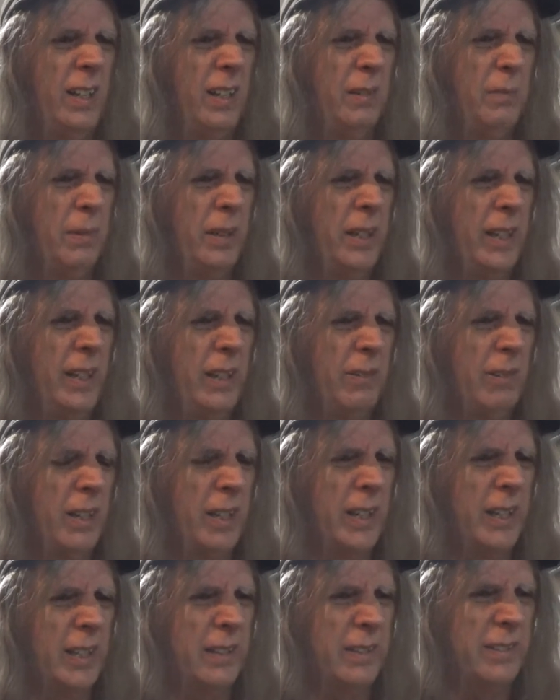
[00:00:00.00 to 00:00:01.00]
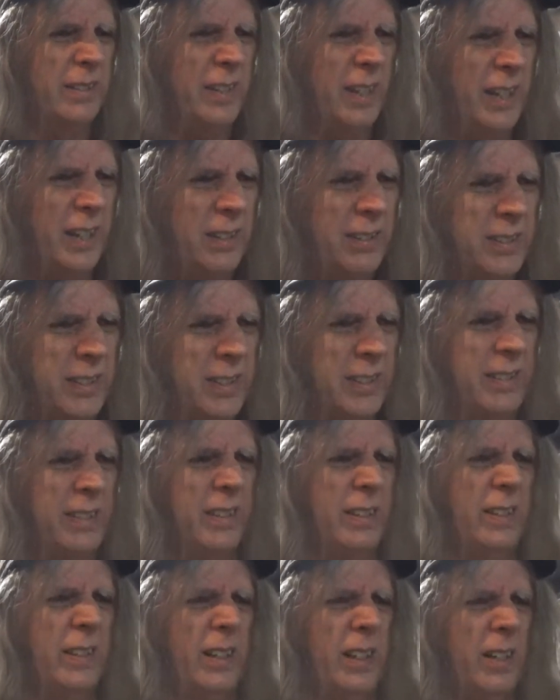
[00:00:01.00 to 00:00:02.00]
But anyway, Steyer's gets
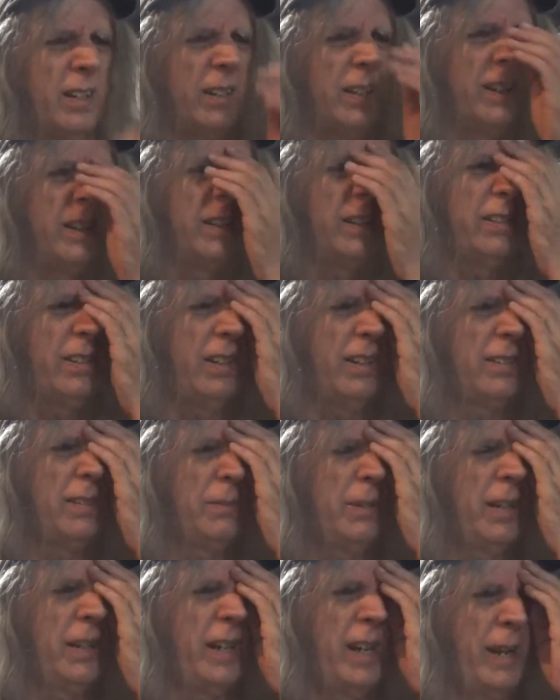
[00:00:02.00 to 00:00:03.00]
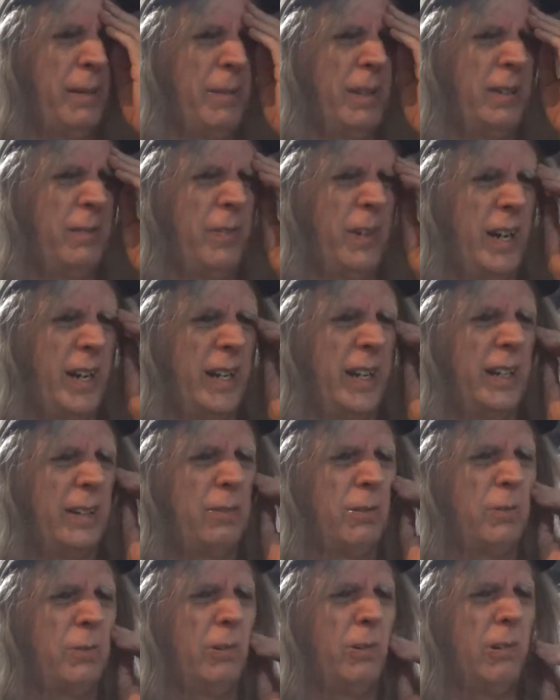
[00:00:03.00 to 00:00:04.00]
in there and talks about campaign
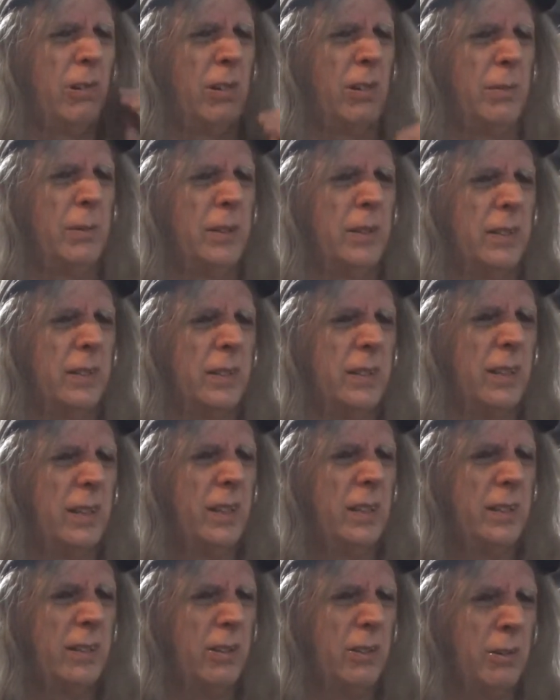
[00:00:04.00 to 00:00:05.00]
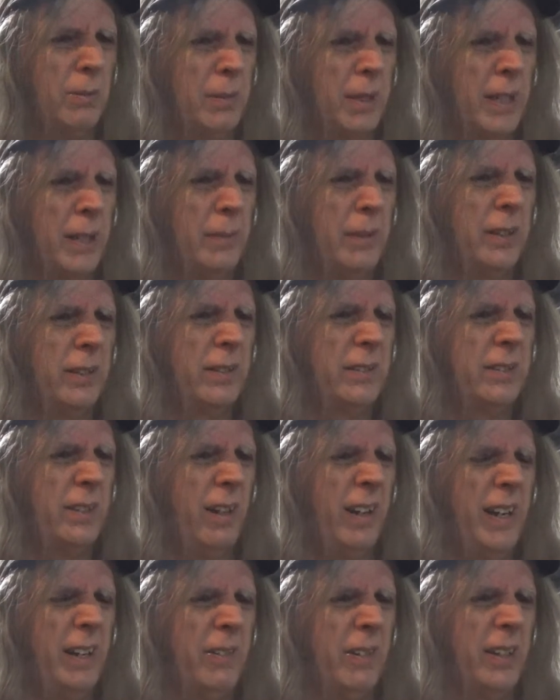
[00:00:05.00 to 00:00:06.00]
finance reform and term limits,
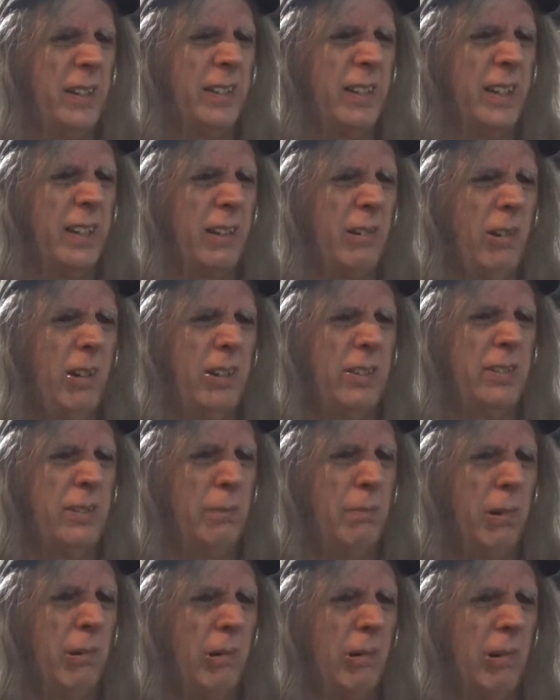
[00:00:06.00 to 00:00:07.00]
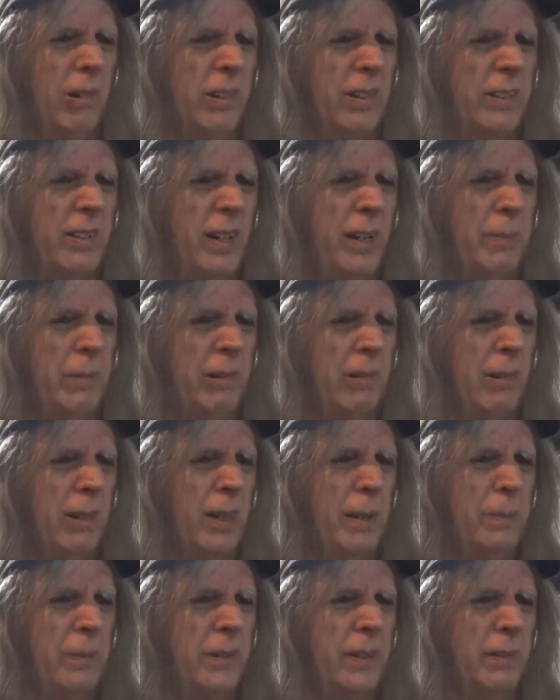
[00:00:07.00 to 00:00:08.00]
everything across the board to stop
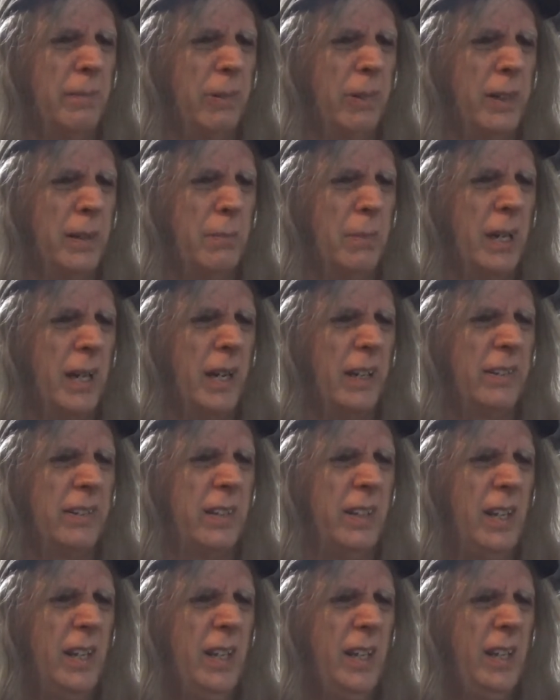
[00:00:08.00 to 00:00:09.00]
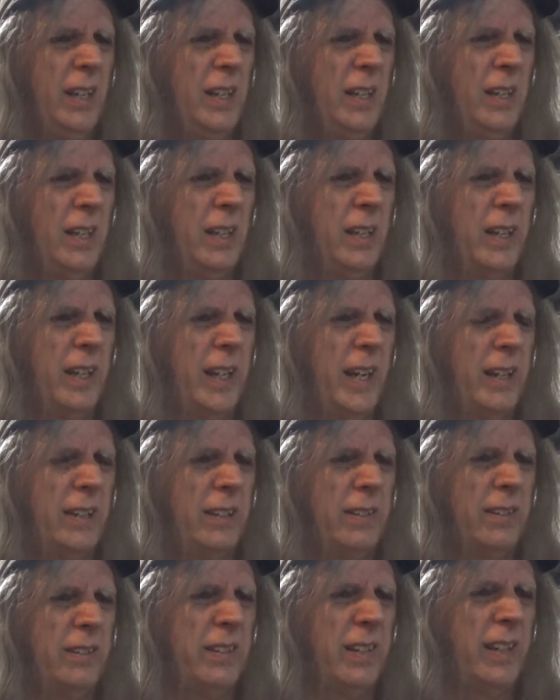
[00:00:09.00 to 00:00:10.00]
corruption pretty much.
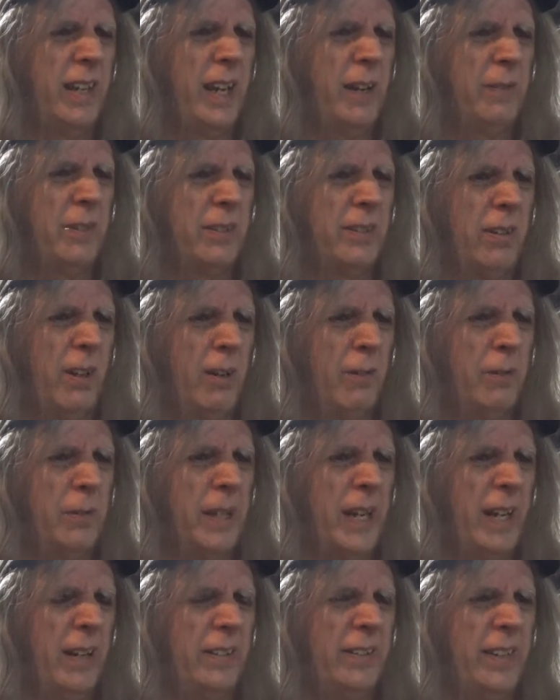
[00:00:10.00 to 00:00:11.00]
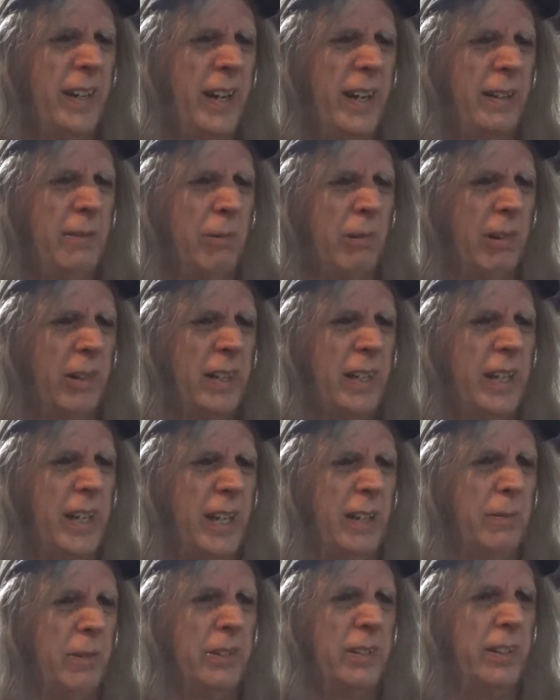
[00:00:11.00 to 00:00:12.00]
You say you have to start from the outside and work
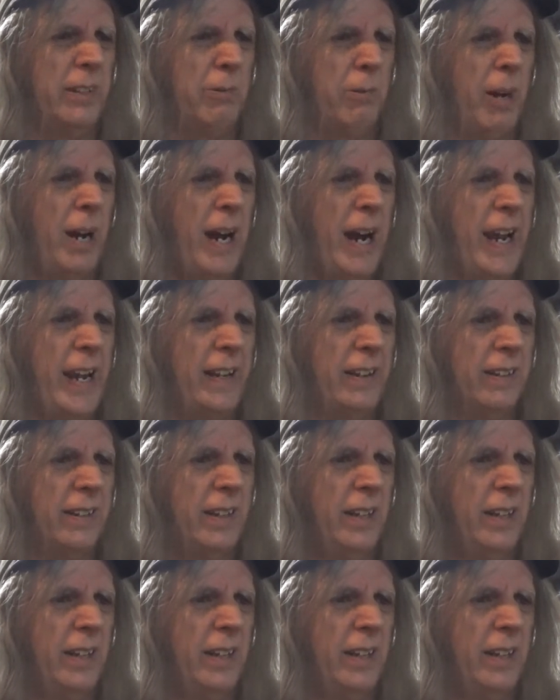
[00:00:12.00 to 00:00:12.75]
in, which he's right.